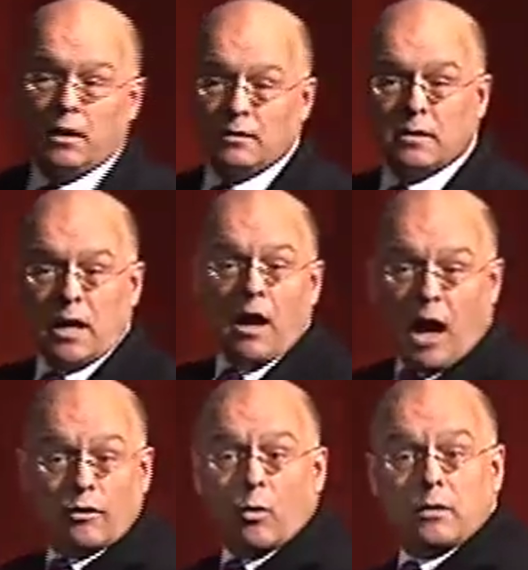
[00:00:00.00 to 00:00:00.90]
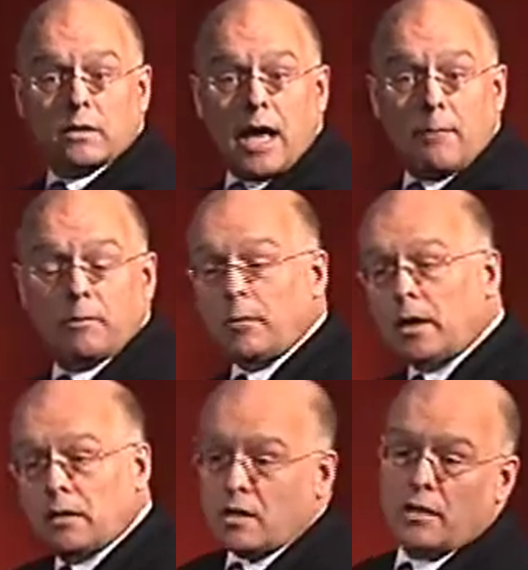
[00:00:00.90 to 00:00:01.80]
can say, I know this happened
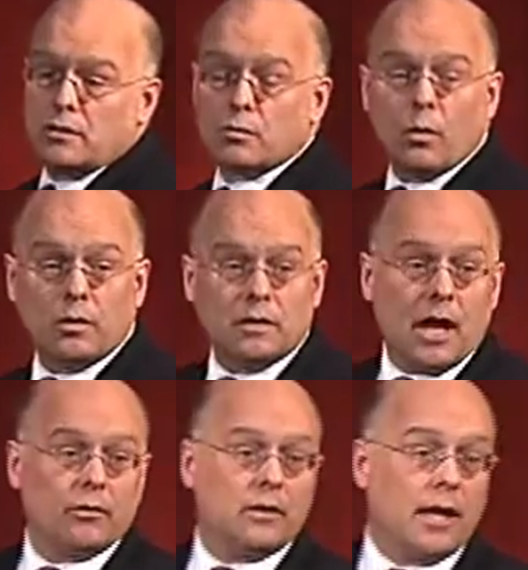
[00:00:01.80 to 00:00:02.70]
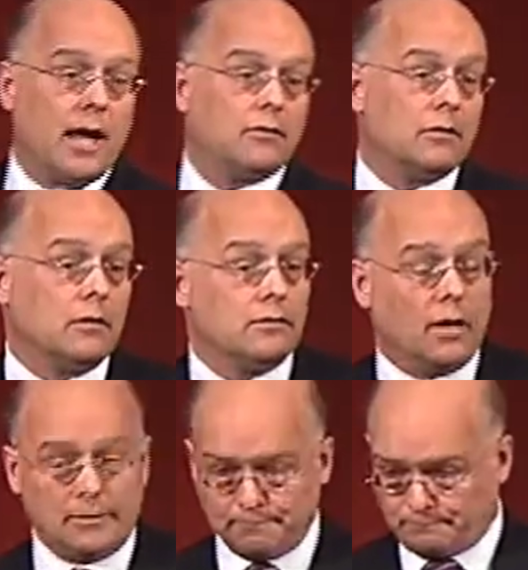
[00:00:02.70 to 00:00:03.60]
because I just wrote it down the day after the
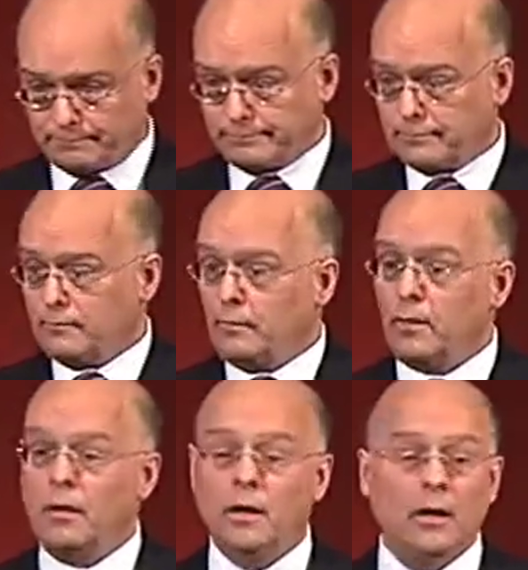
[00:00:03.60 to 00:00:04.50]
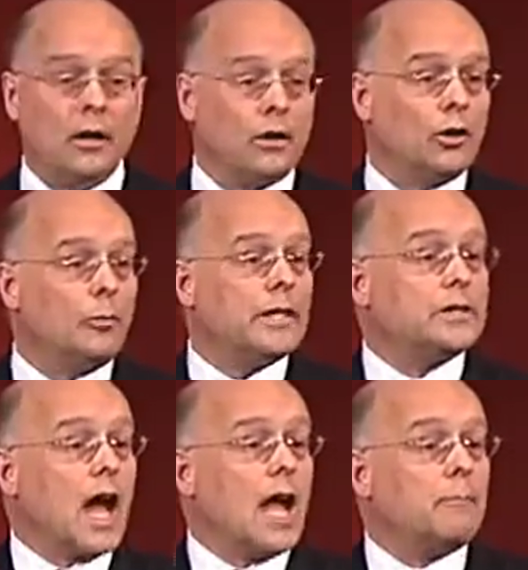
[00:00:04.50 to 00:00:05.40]
flight. A little bit
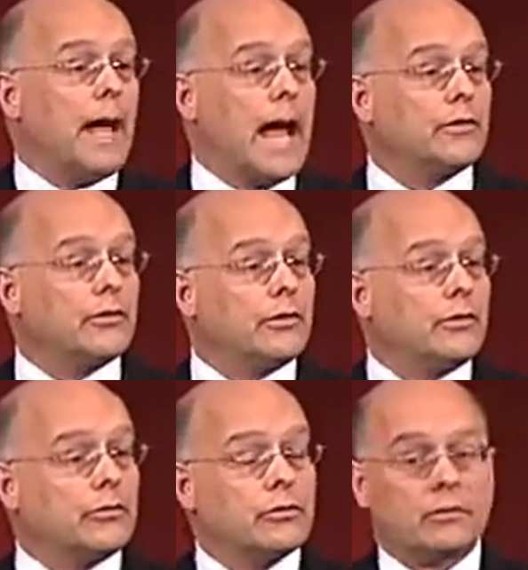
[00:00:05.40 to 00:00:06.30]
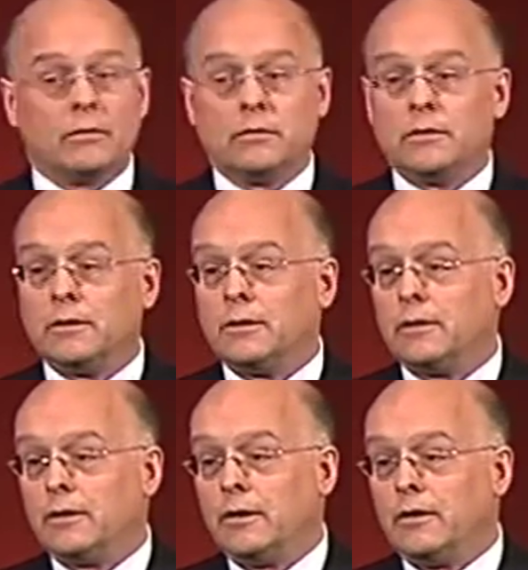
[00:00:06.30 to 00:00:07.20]
of time passes.
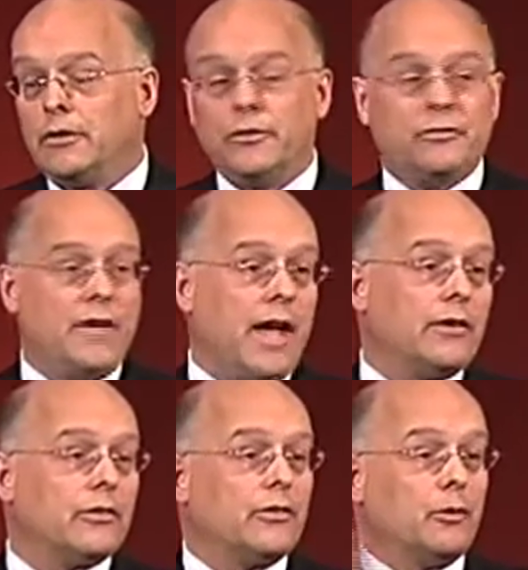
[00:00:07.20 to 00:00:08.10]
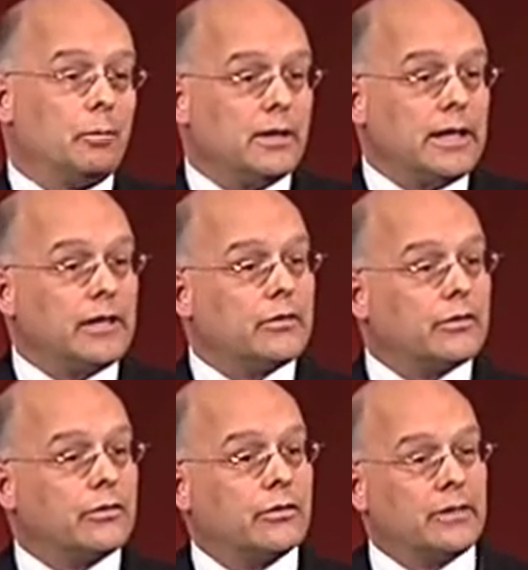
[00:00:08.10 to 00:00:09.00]
The defense, the
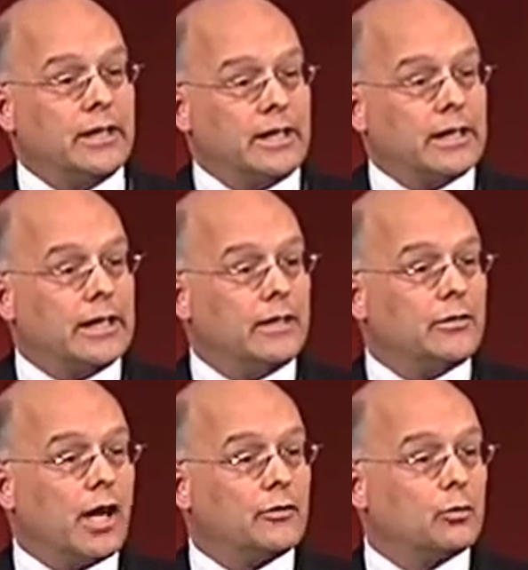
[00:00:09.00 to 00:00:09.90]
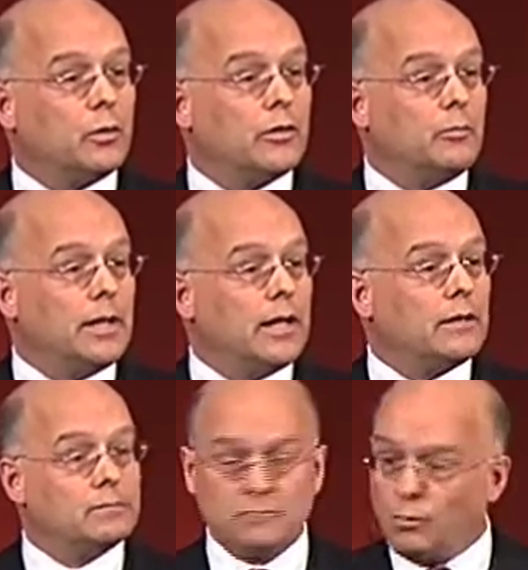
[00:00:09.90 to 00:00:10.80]
police get in touch with me
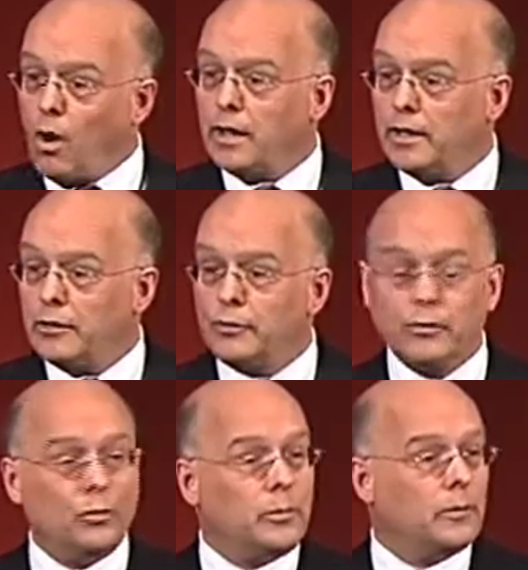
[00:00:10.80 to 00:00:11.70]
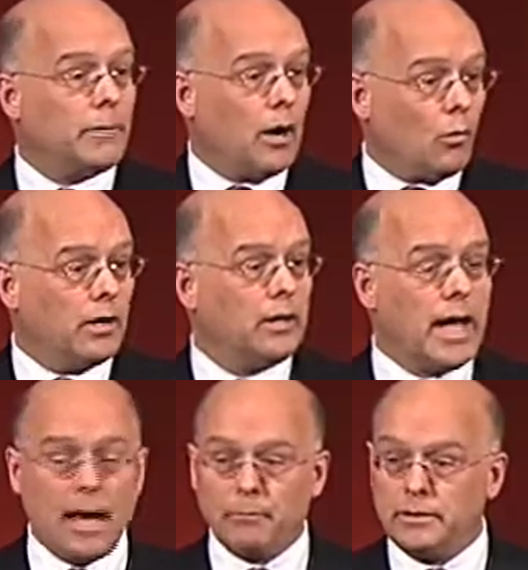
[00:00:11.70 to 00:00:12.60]
and want to interview me about what had
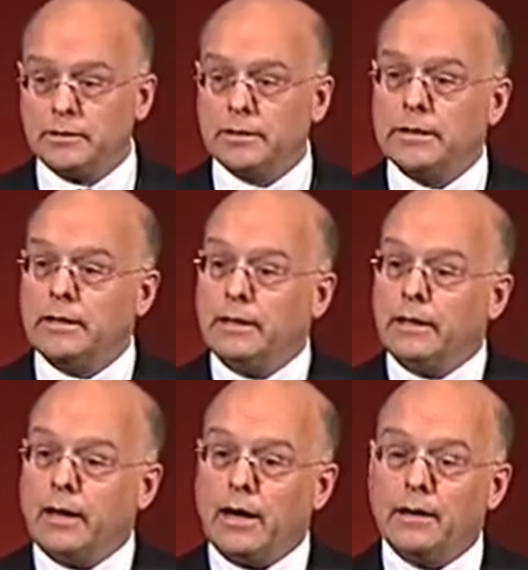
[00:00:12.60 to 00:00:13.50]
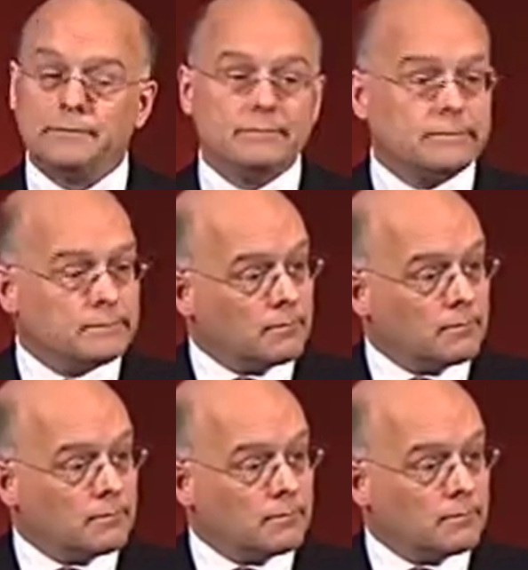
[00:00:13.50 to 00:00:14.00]
happened. I